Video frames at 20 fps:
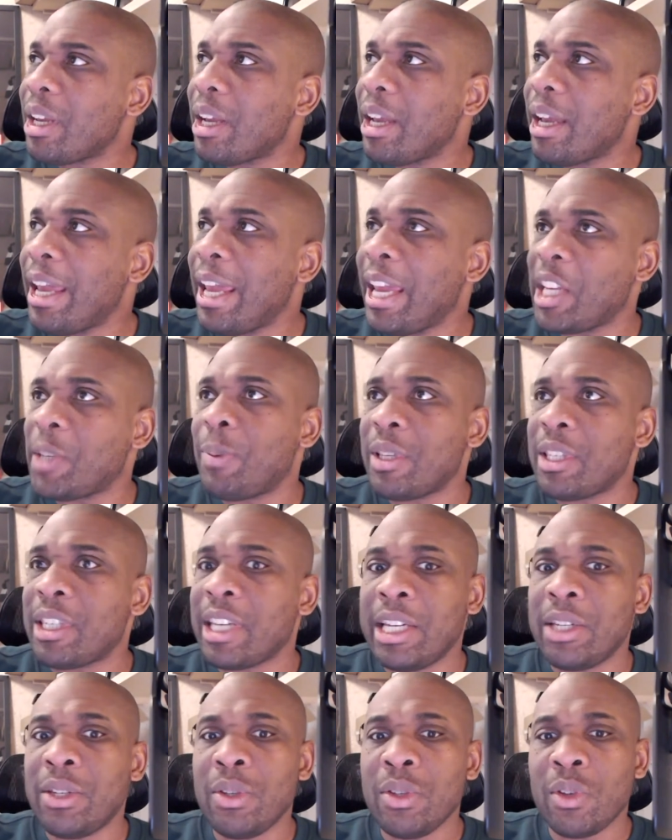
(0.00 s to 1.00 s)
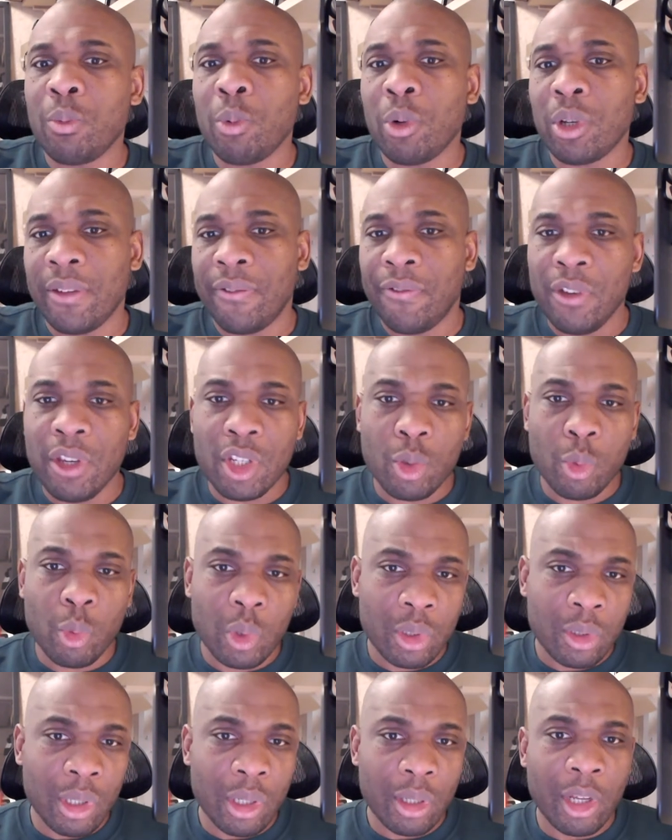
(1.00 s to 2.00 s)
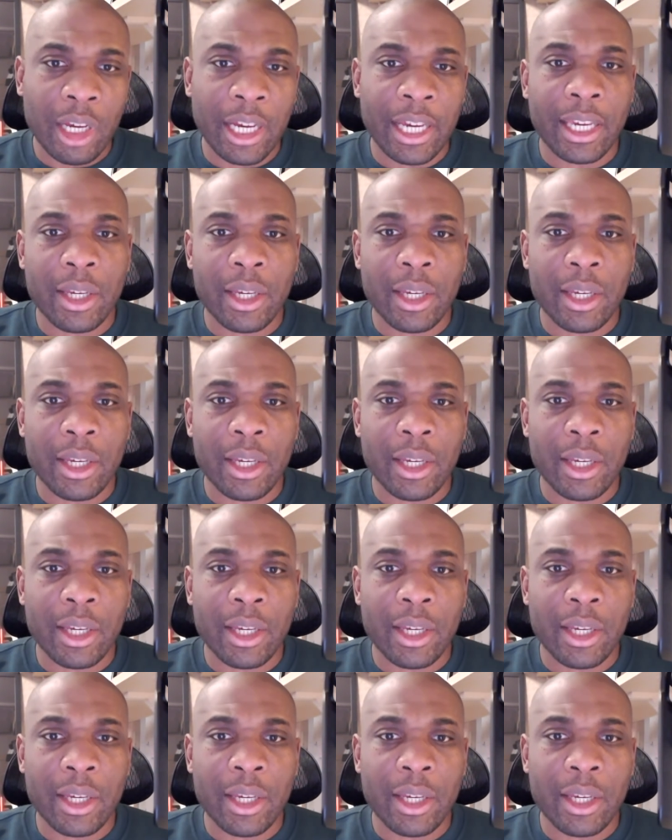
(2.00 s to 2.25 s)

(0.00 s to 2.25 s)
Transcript: expectations of what the future will look like.